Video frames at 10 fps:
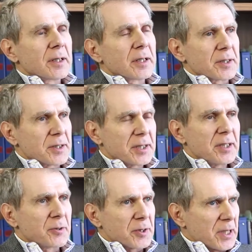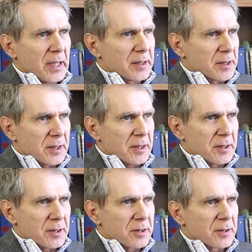uh, C or
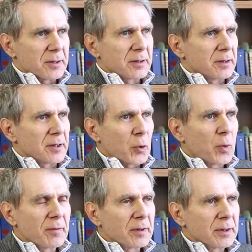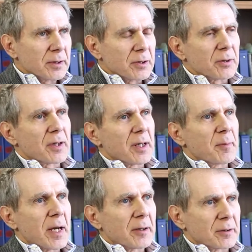cytosines is equivalent to the
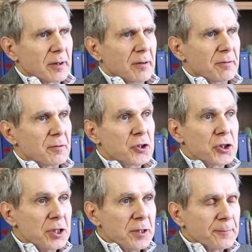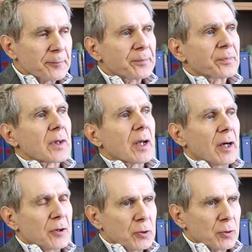amount of G
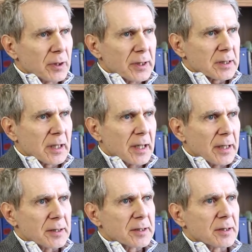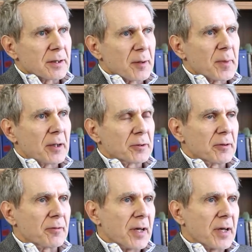uh, nucleotides. The amount of